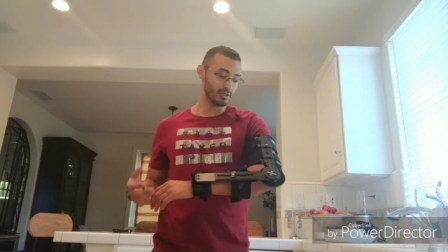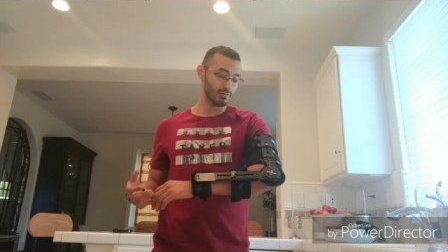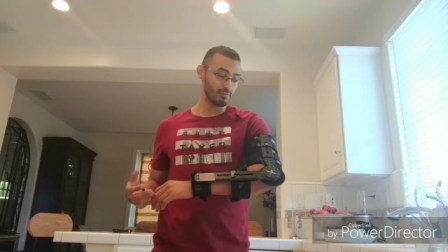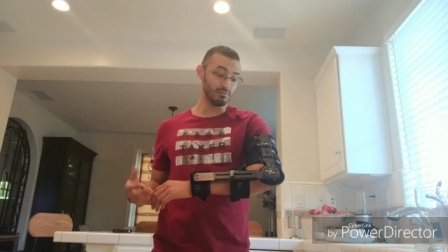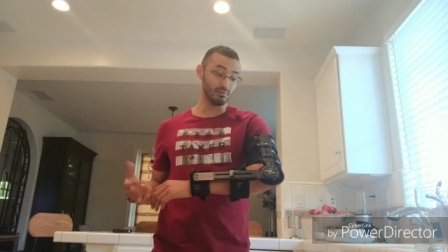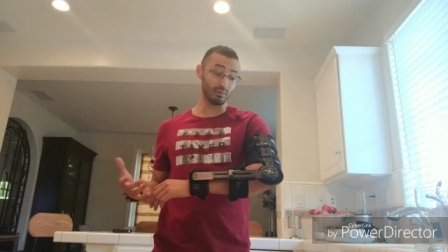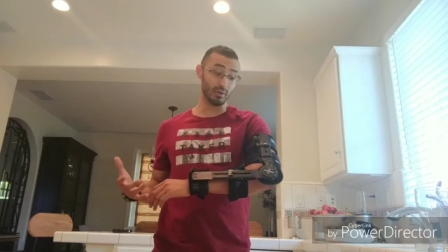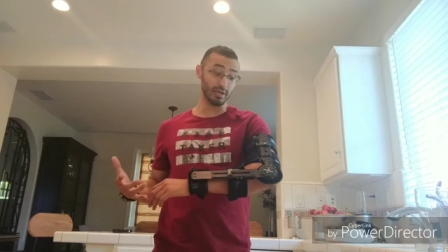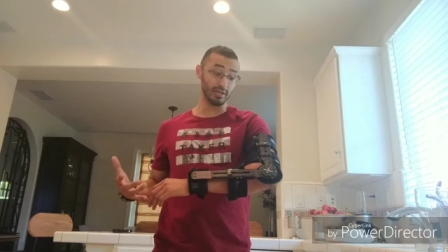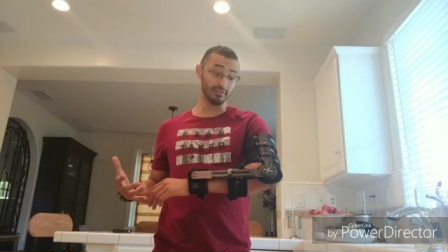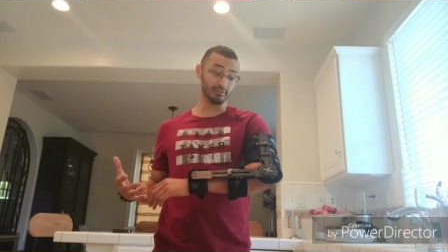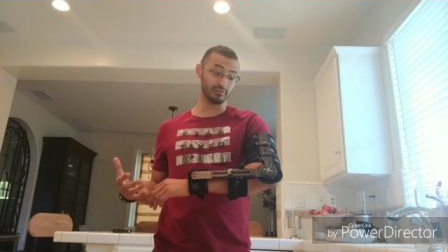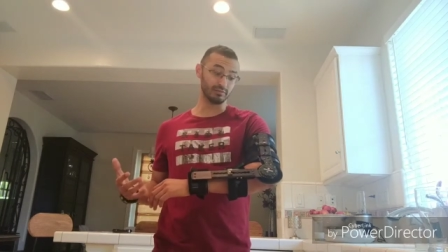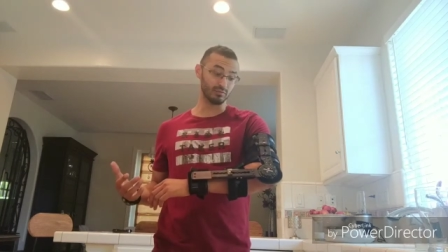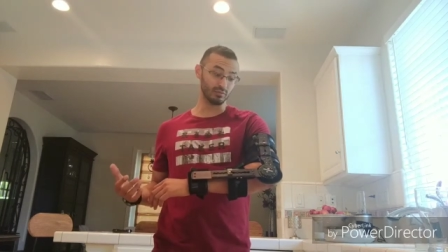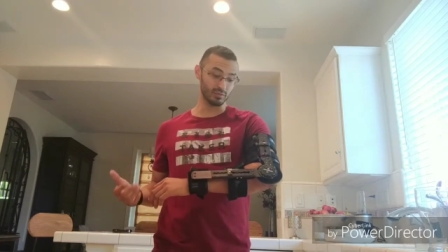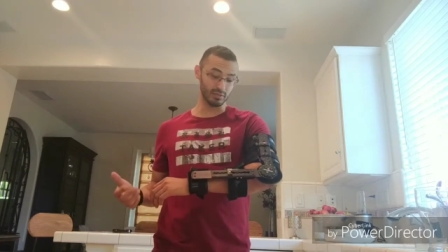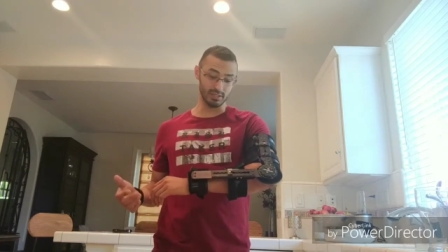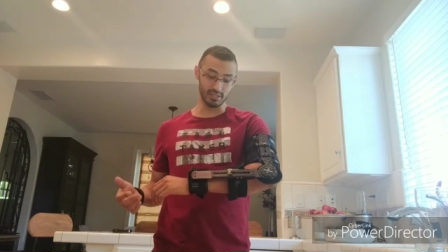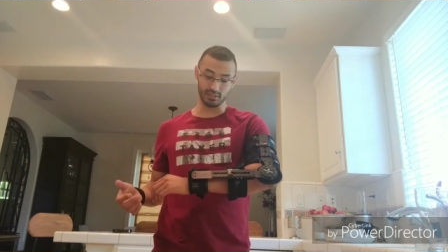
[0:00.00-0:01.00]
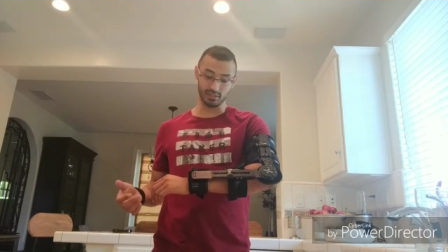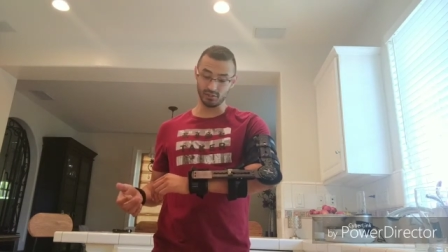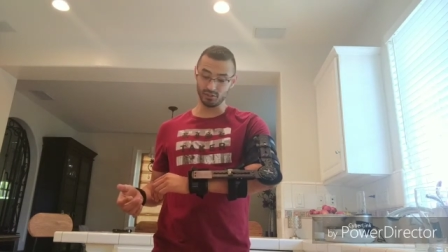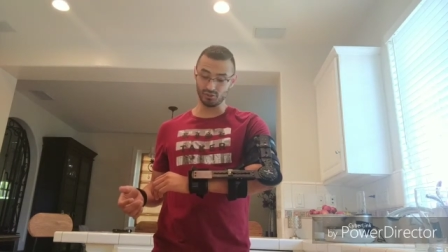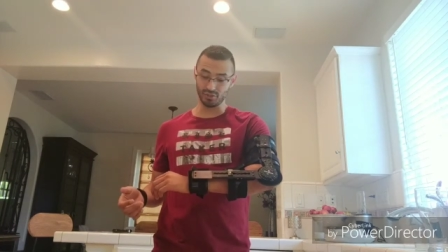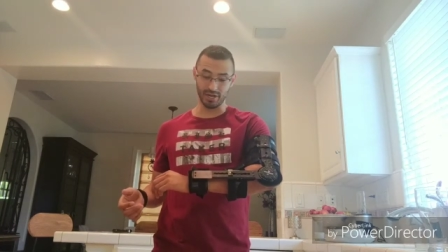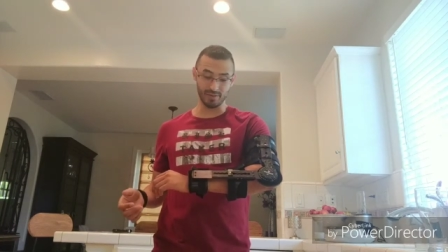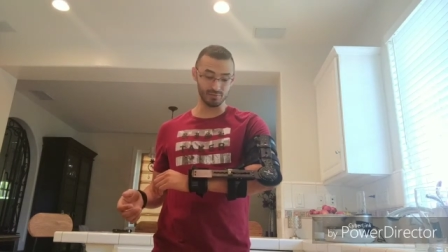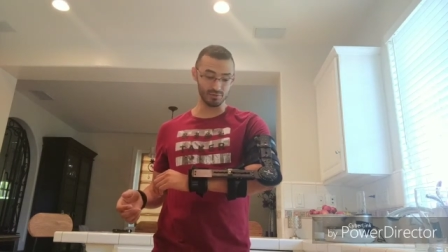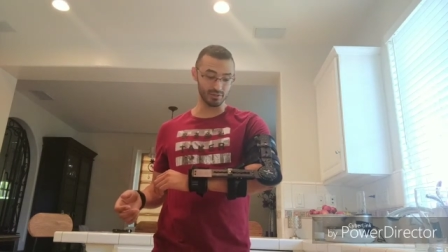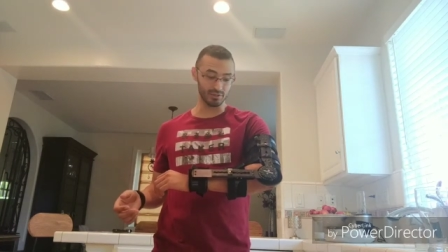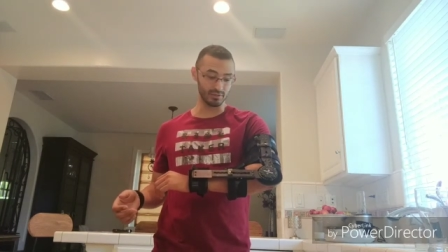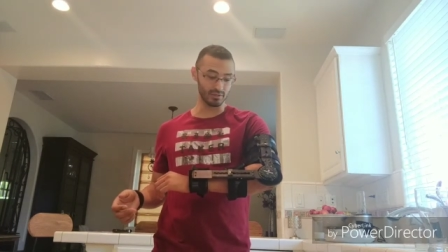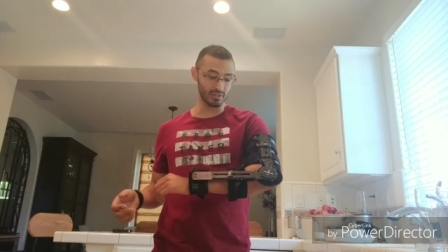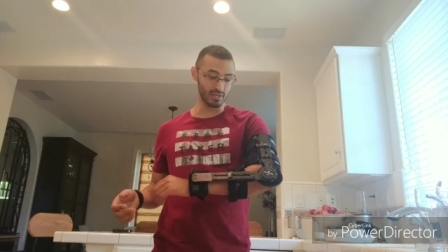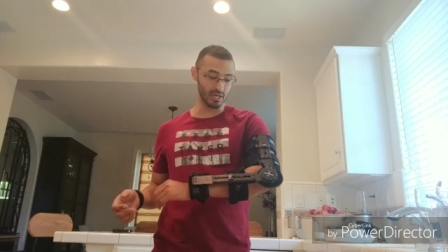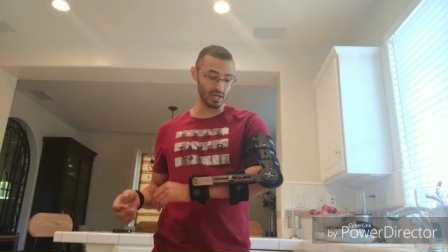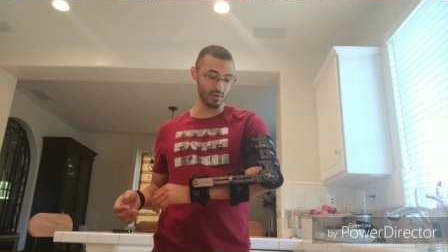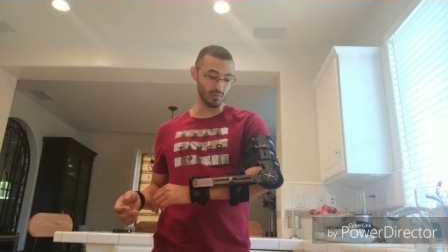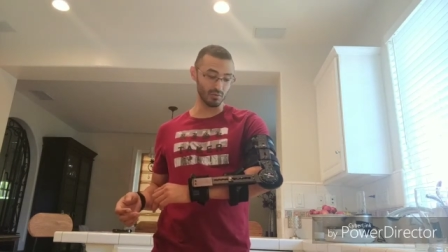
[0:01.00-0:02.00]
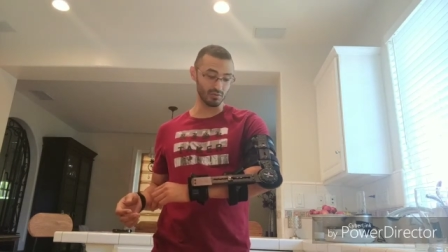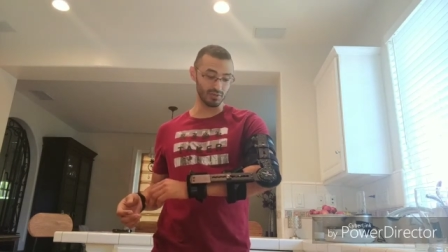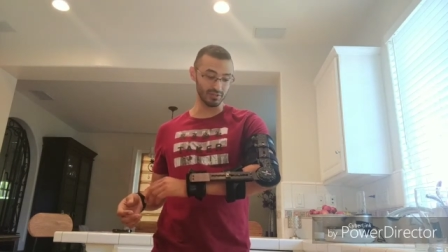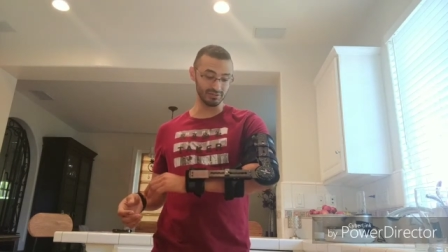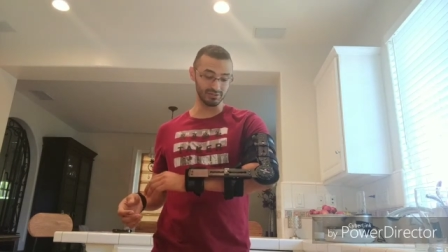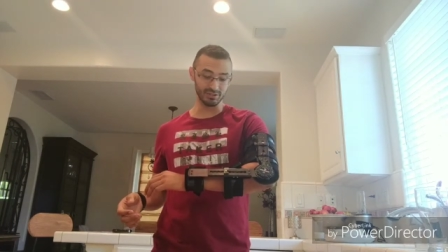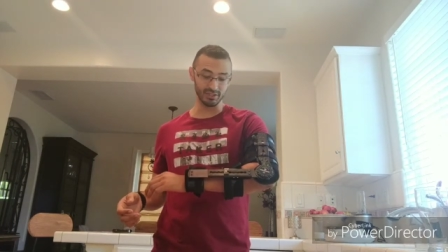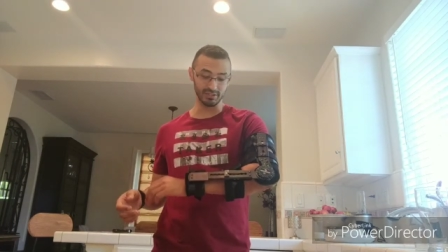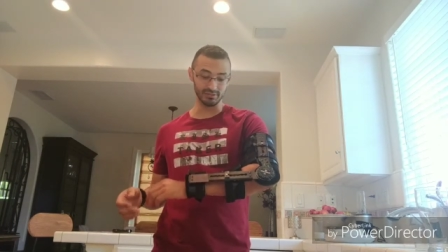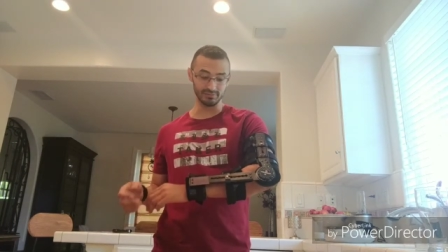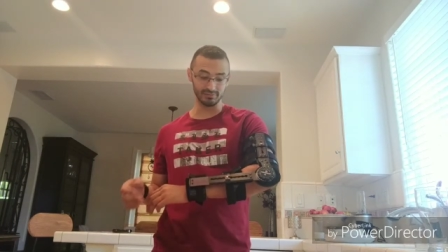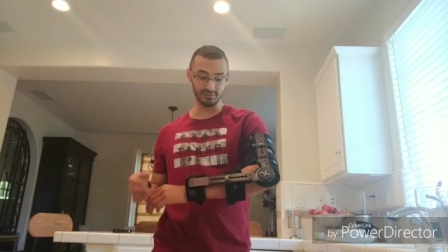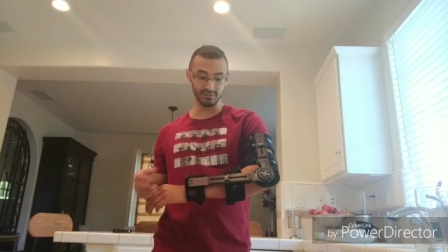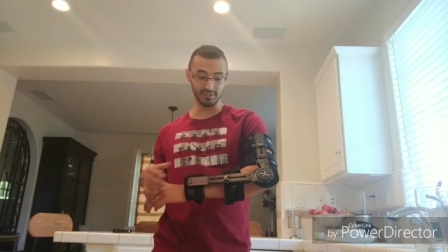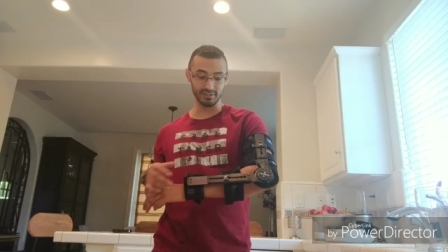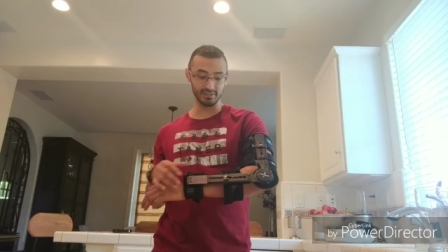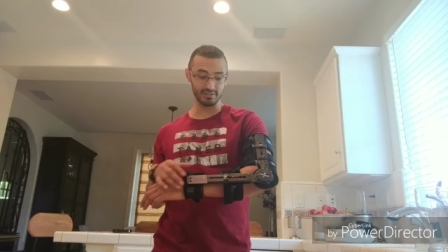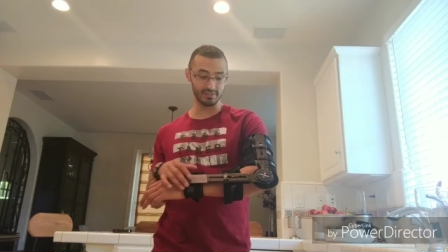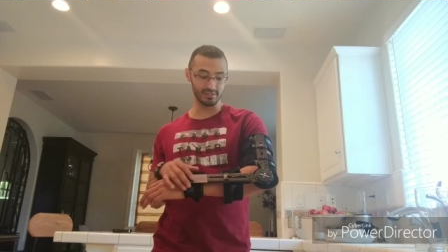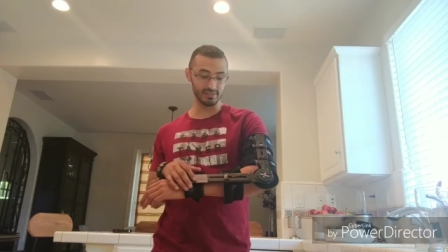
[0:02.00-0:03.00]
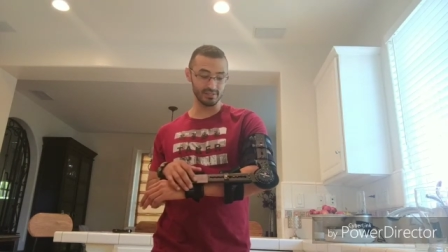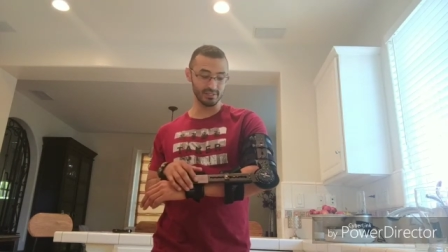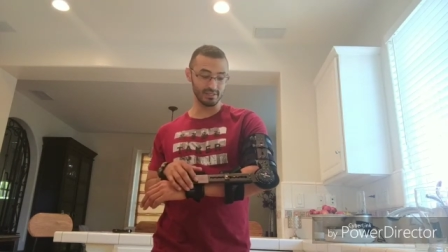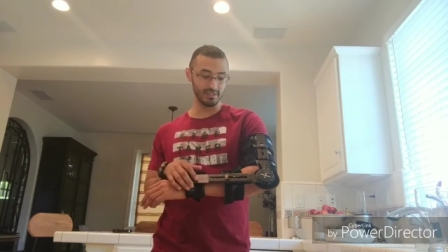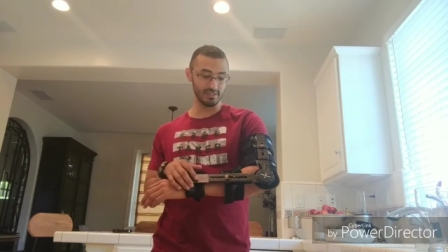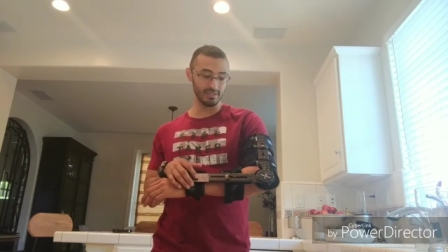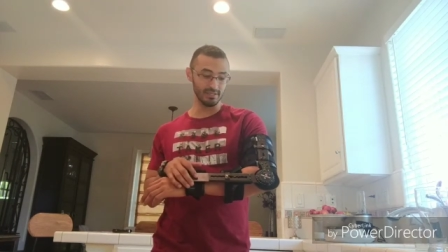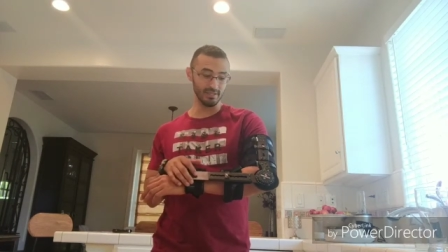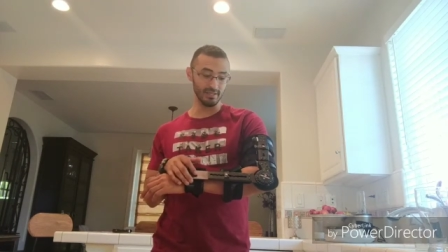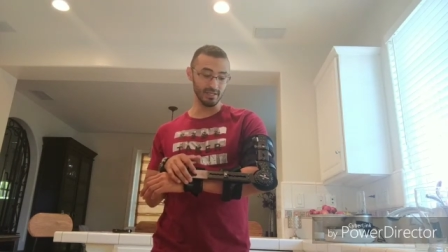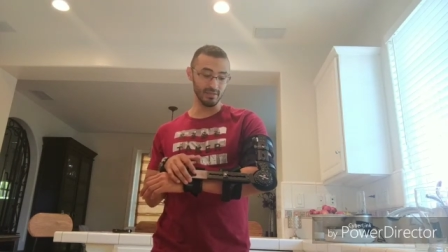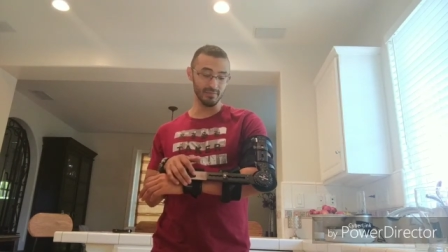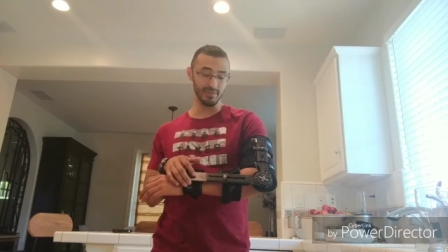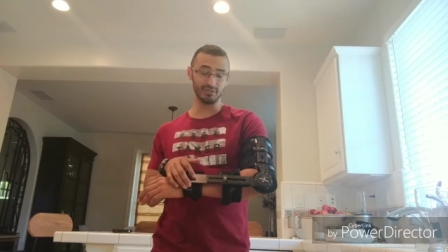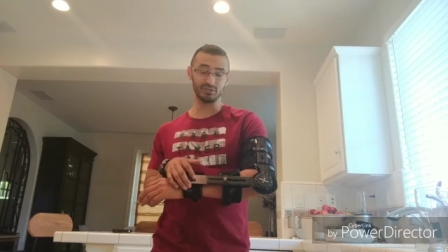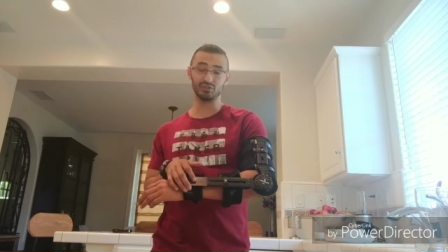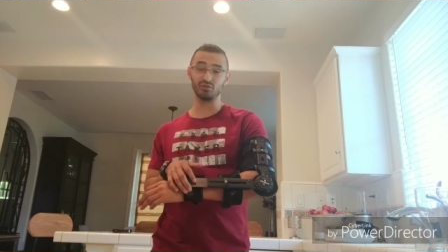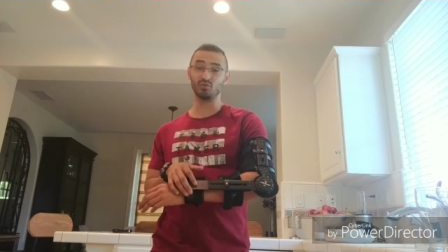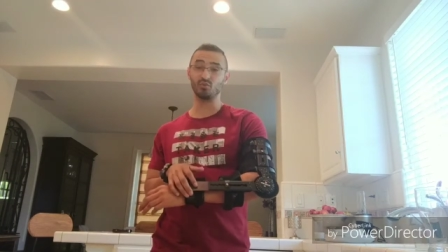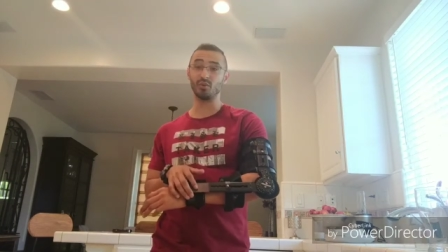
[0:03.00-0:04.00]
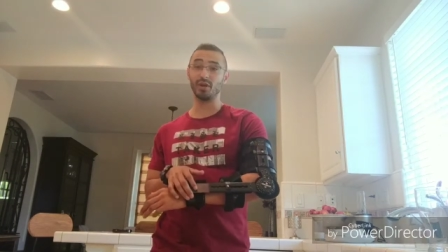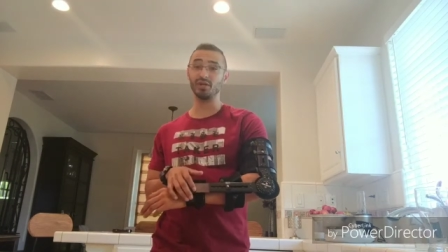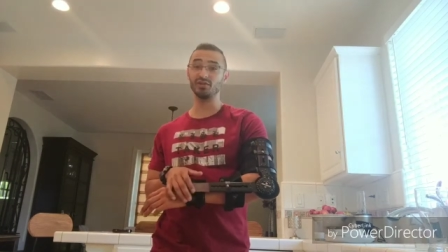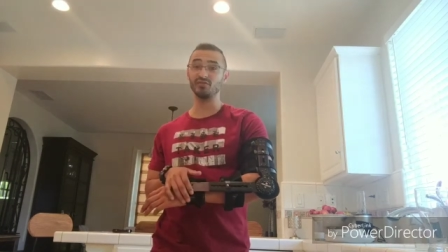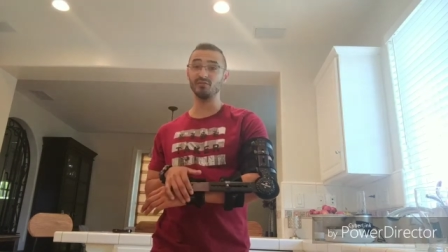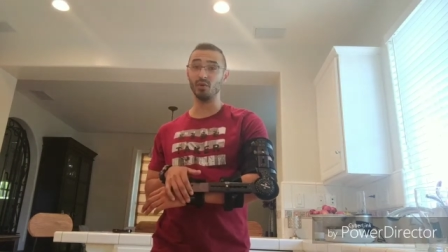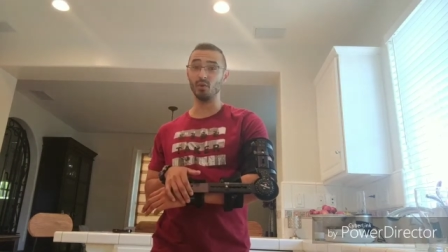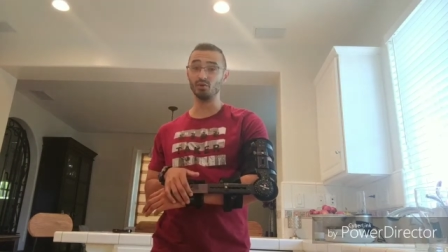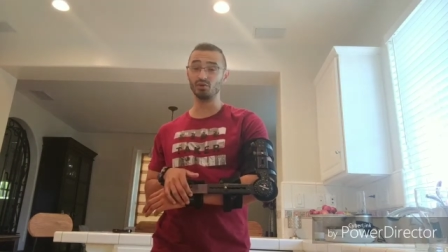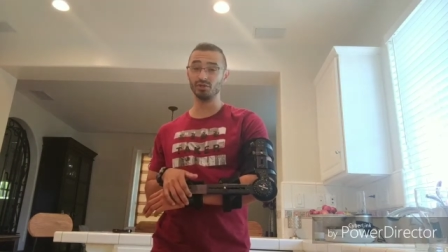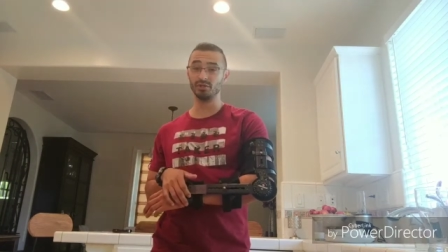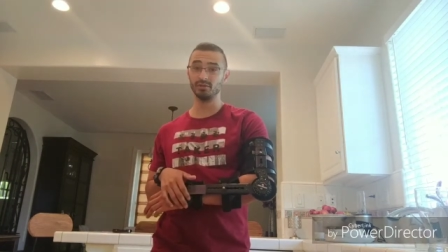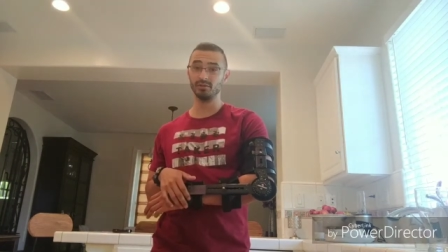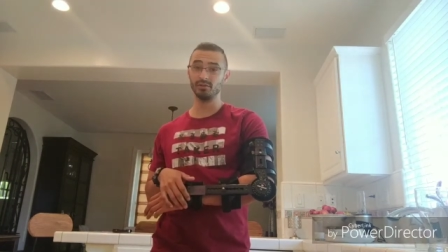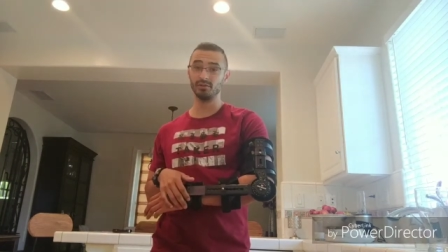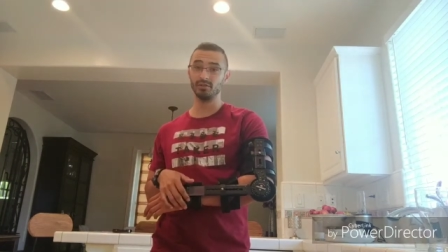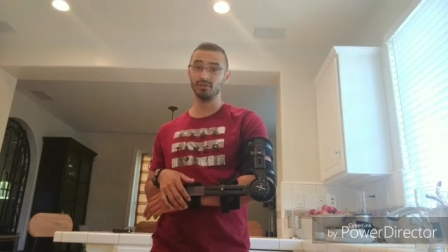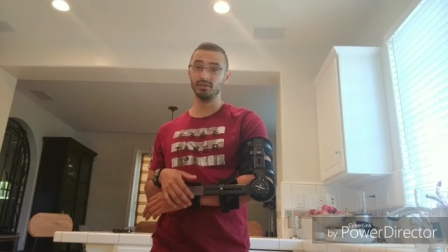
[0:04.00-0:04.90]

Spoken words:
brace, contraption. What this does, it limits your range of motion.